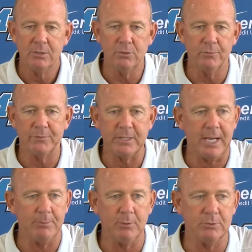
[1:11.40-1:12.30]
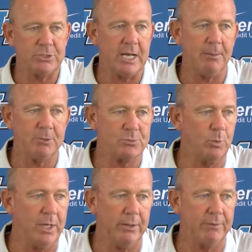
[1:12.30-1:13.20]
do a phenomenal job as
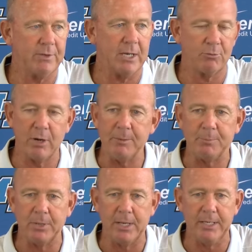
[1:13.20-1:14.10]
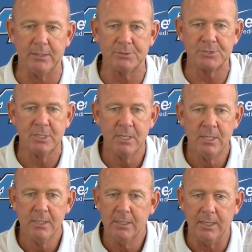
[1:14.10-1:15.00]
well. They've got great players.
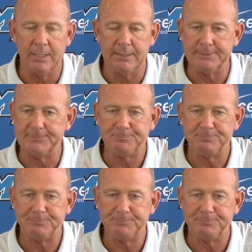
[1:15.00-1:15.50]
Uh,